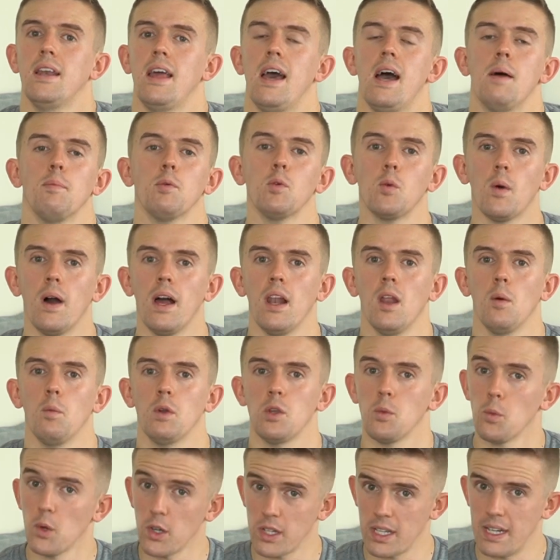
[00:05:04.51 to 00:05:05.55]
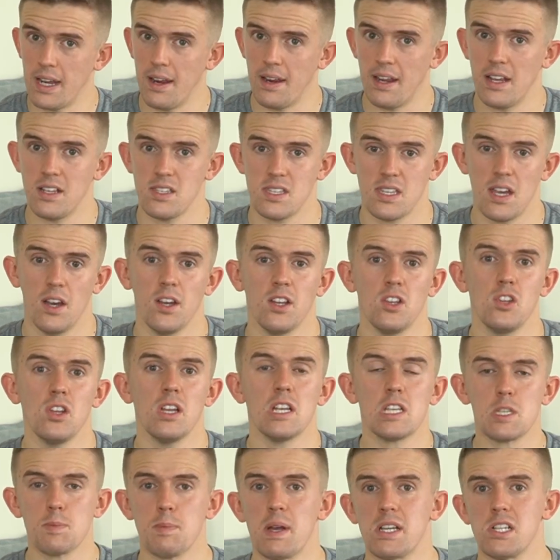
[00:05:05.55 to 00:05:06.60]
happen quite a lot when you're working out outside,
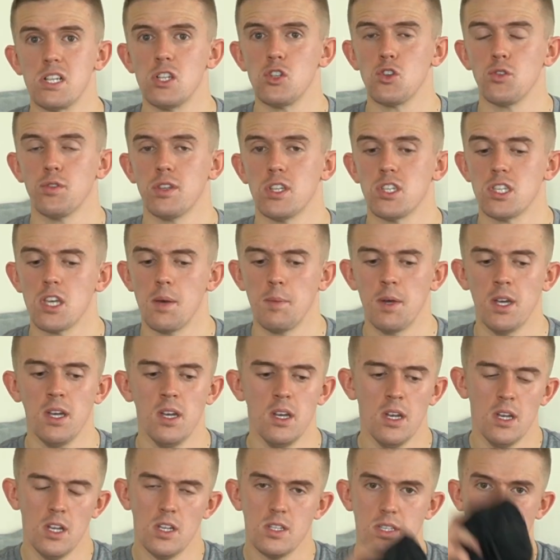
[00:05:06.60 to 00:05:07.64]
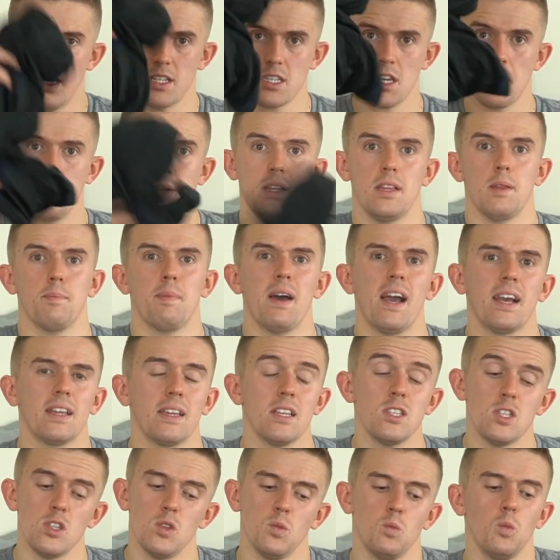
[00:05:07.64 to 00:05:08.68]
especially during the summer. That's going in the bag.
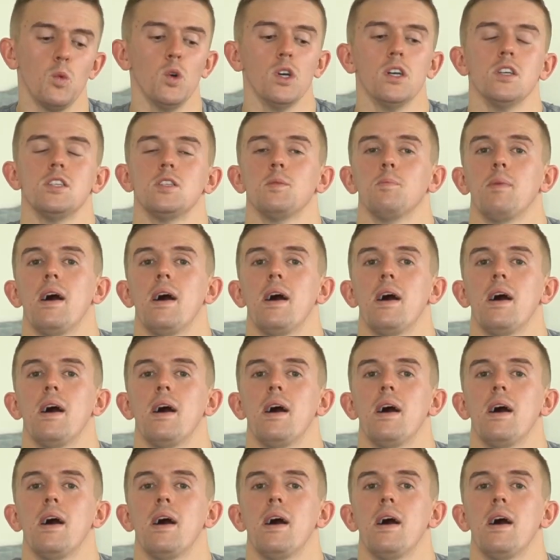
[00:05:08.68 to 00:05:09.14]
This is the worst